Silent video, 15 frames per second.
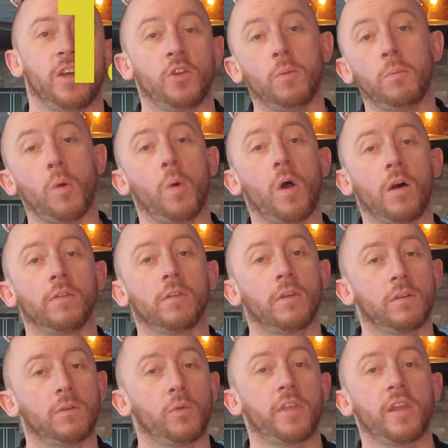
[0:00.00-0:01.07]
Number one,
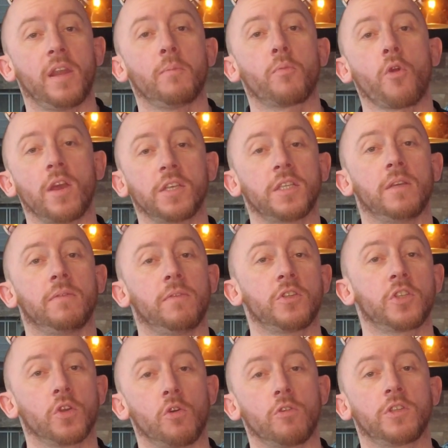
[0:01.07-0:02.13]
with an impressive
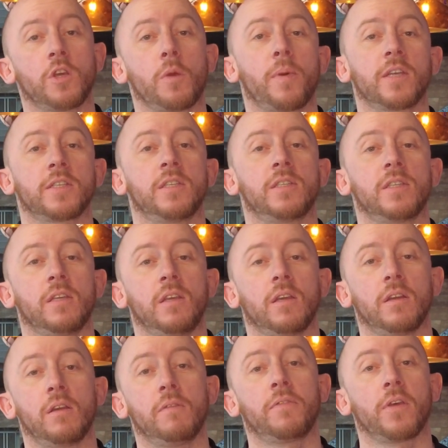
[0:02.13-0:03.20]
storage capacity
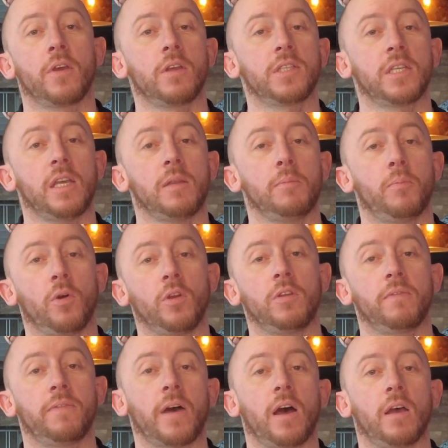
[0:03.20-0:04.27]
of thirteen
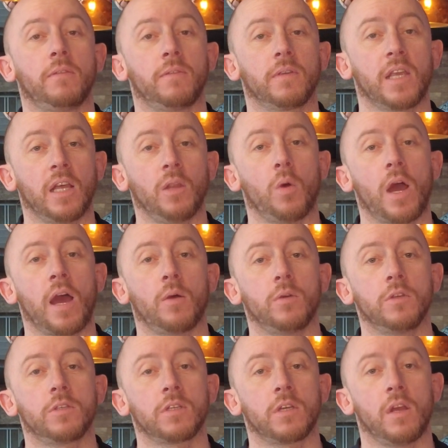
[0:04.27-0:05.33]
point five kilowatt
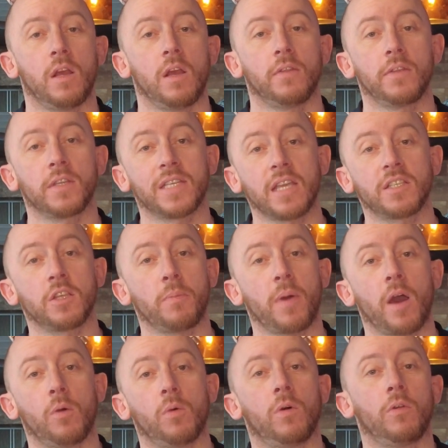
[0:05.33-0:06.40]
hours, the Tesla
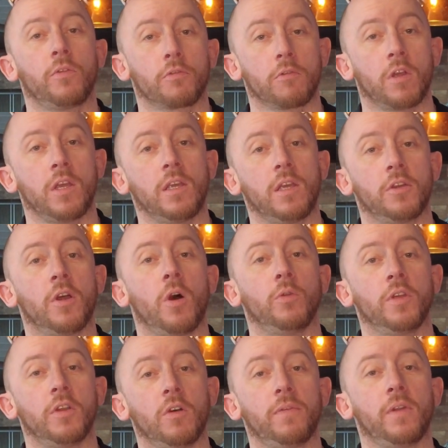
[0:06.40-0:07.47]
Powerwall three can
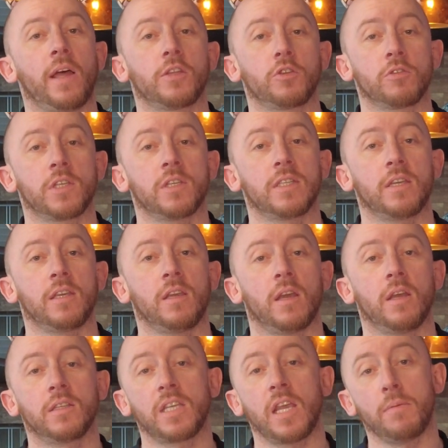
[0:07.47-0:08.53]
hold enough electricity
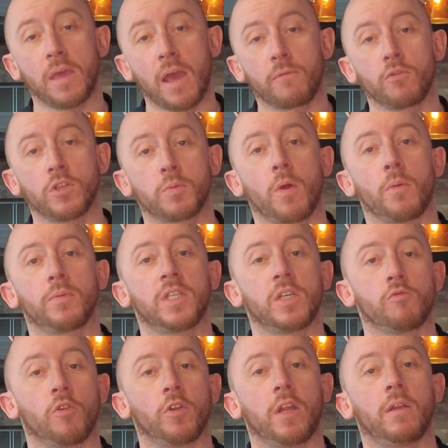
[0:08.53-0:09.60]
to keep the average property
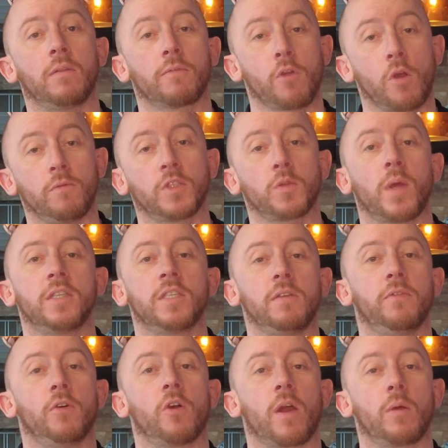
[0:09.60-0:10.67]
running for over
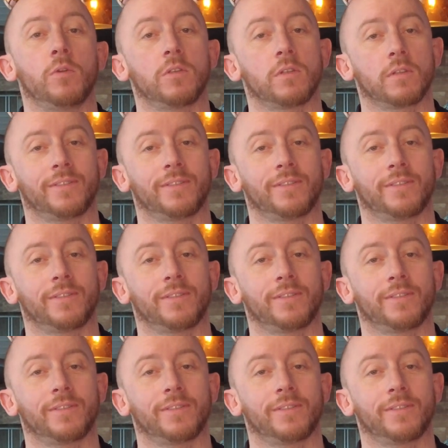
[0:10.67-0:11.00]
twenty-four hours.